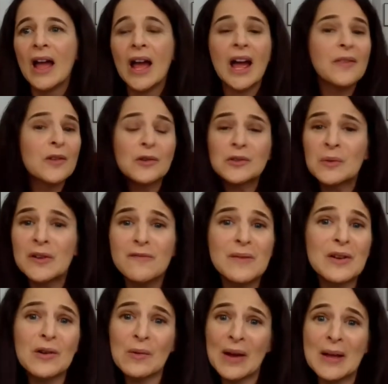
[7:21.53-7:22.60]
And those would have
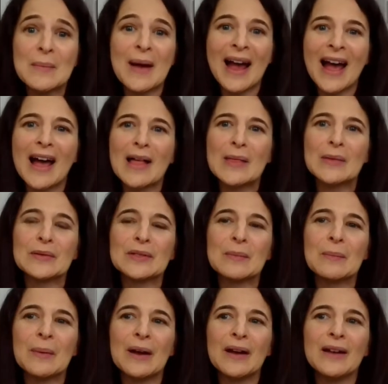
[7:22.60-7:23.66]
been great paths.
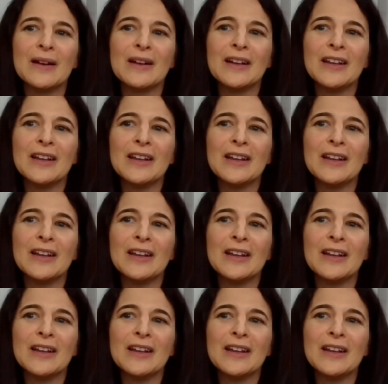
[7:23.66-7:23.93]
But,